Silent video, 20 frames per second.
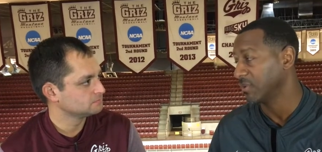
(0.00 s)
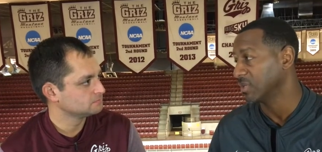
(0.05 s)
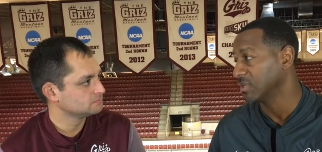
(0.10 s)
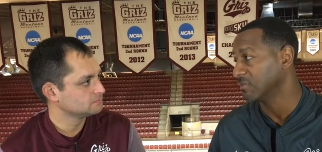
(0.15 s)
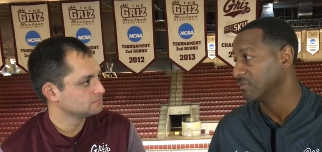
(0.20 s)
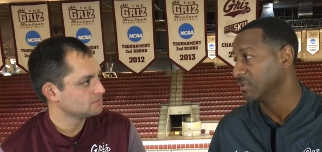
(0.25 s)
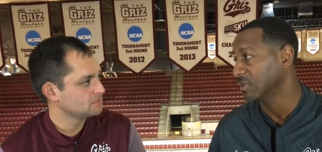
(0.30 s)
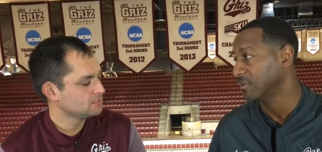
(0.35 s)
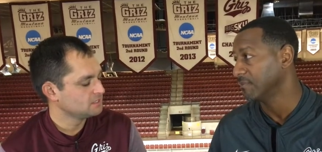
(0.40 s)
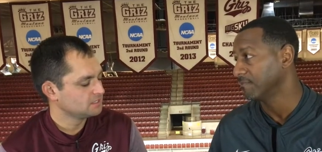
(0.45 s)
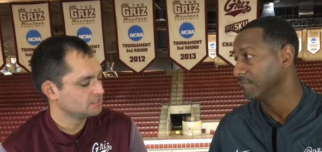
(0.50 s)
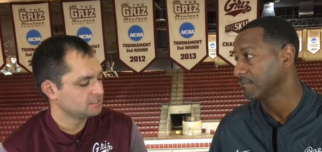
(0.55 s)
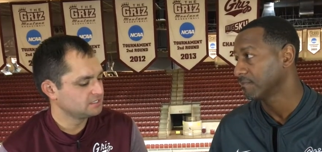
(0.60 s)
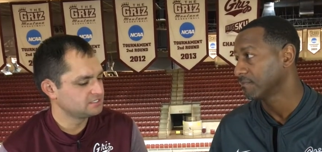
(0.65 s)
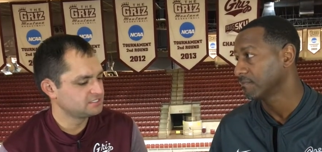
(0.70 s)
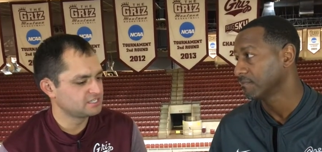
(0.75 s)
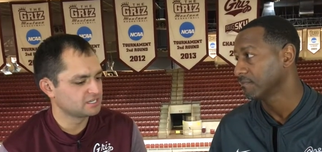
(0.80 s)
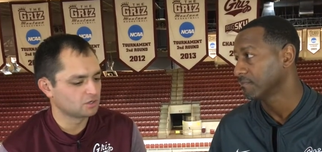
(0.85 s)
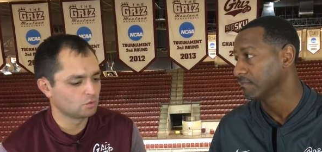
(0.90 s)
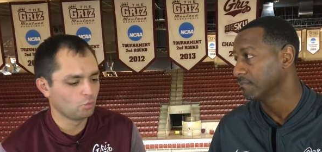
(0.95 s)
Speaker 1: offensively
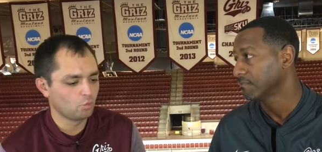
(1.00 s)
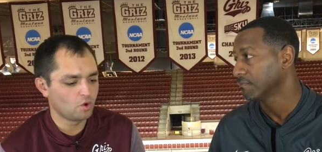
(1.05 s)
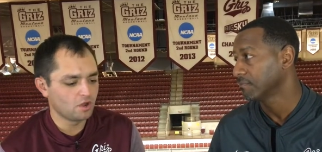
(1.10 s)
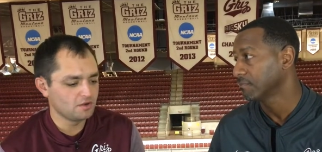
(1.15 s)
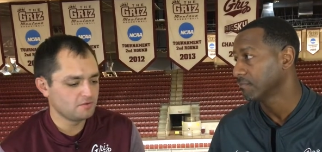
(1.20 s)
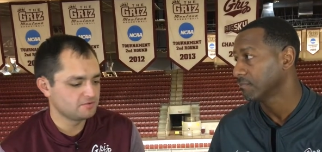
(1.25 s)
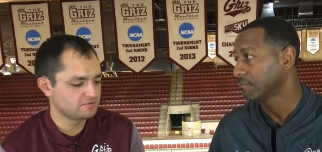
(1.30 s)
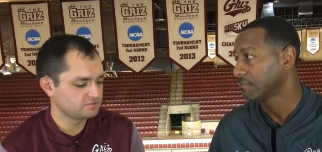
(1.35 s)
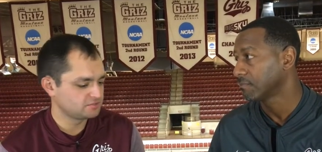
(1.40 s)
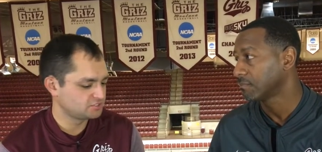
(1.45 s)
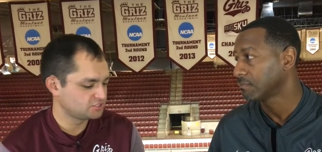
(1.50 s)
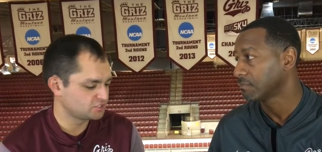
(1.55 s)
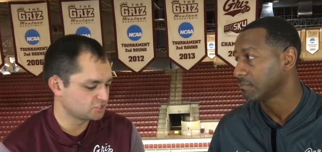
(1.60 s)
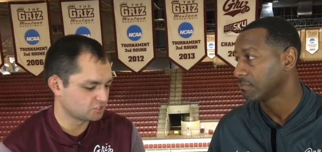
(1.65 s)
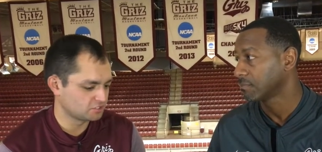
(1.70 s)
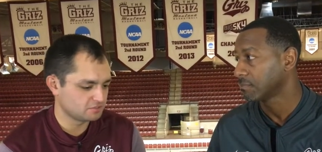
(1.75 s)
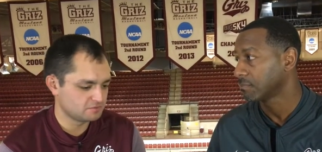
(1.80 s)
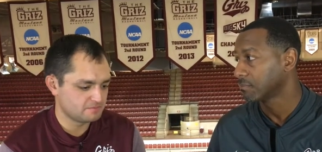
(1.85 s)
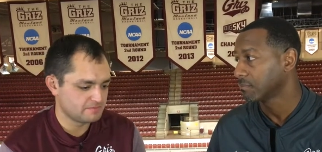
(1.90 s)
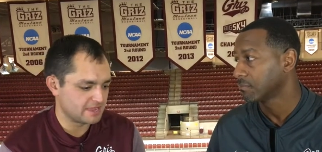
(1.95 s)
is there one
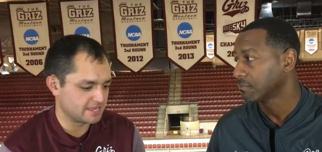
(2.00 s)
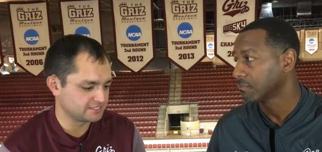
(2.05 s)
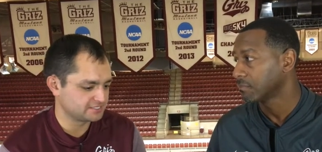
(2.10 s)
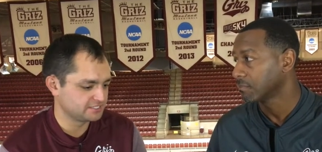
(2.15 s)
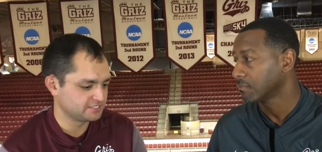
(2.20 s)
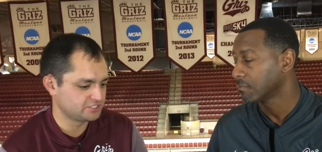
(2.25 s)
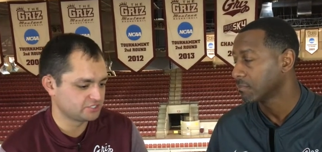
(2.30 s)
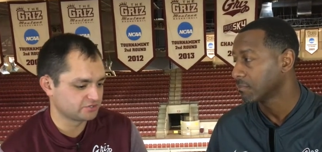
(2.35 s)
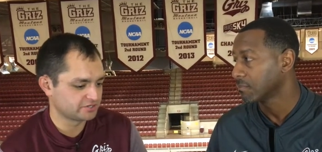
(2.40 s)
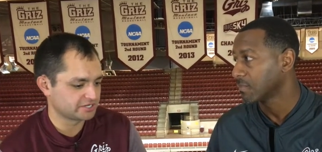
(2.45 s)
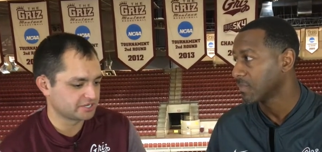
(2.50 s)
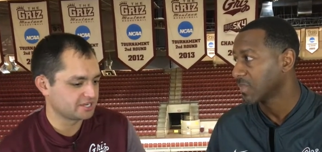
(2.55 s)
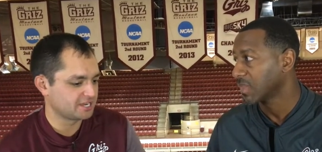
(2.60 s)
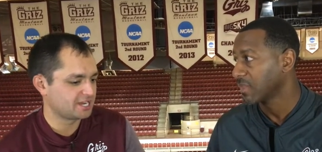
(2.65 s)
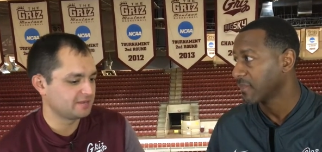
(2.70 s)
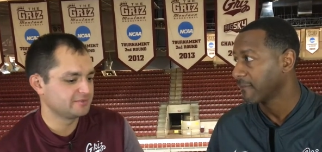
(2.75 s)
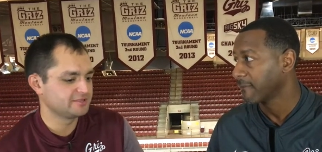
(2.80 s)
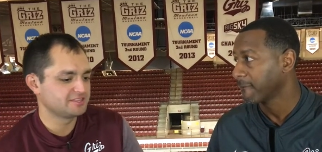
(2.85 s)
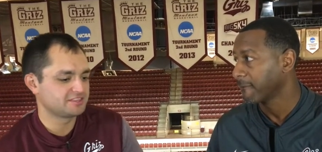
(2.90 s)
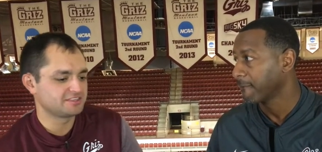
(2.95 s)
certain message or a
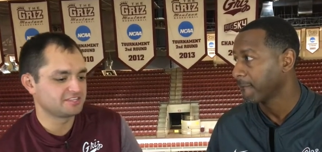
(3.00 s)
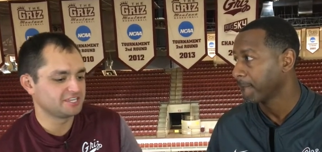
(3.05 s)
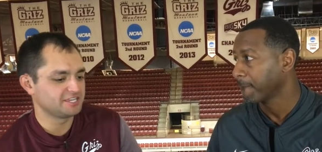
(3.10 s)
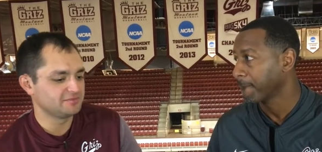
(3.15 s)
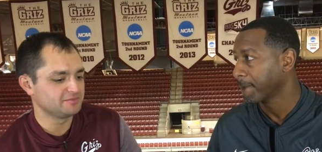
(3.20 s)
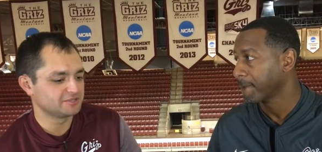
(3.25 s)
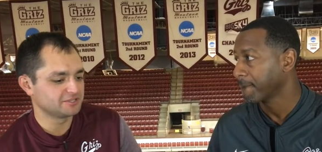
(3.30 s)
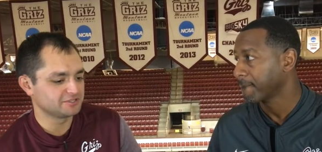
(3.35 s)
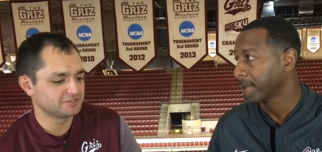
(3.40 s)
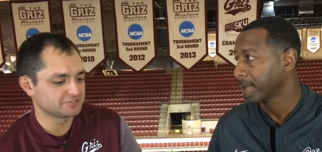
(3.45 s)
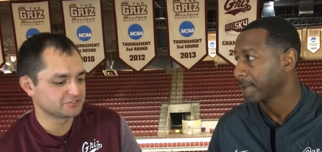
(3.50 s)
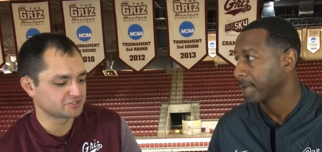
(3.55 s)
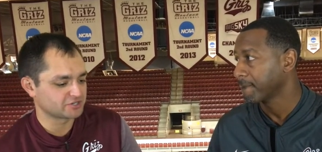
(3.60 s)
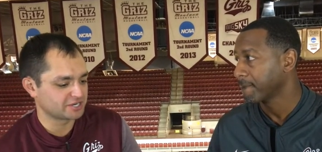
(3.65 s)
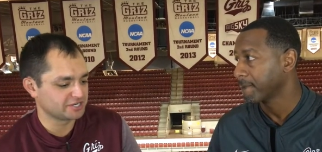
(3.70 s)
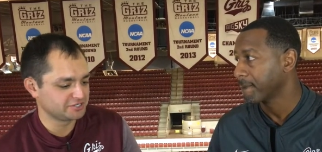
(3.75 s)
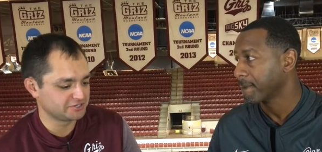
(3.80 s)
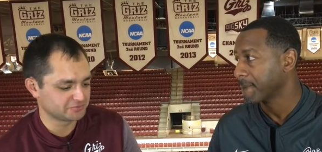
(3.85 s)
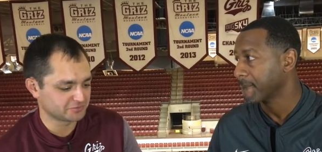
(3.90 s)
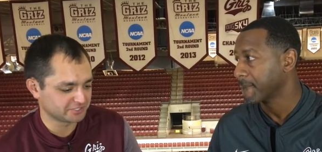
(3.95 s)
common theme that you're
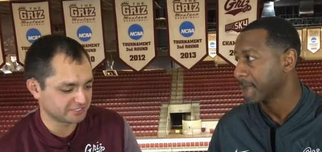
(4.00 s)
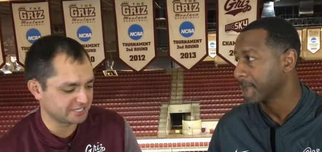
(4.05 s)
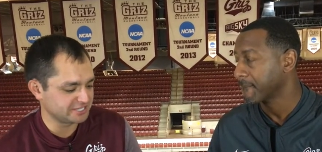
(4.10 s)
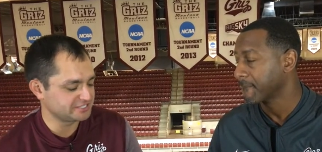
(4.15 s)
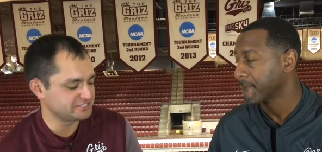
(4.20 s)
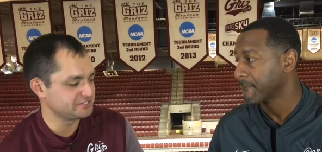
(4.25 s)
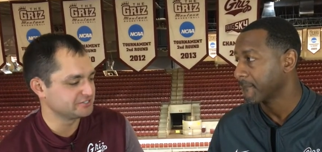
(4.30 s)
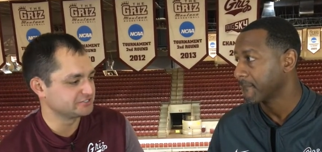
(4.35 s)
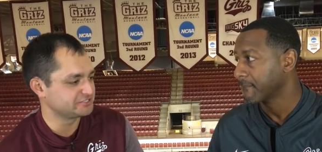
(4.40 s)
trying to relate to